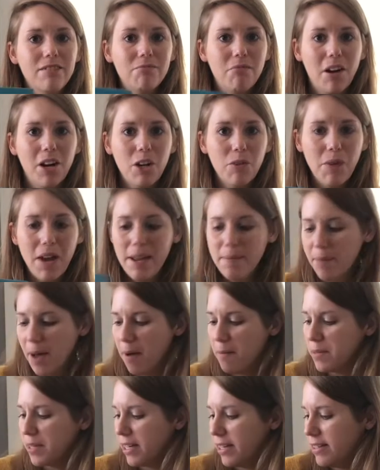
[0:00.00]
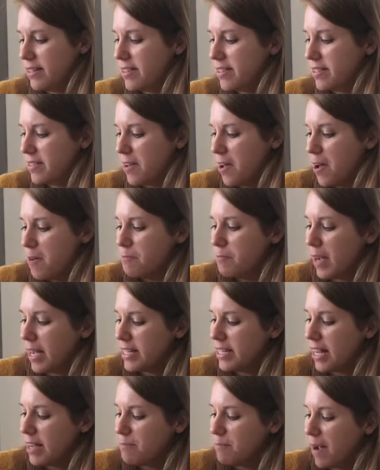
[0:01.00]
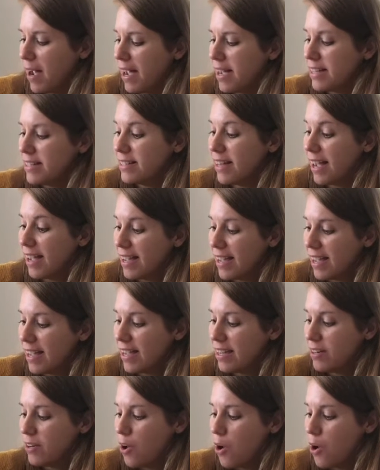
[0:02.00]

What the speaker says: Runaway Pumpkins by Diane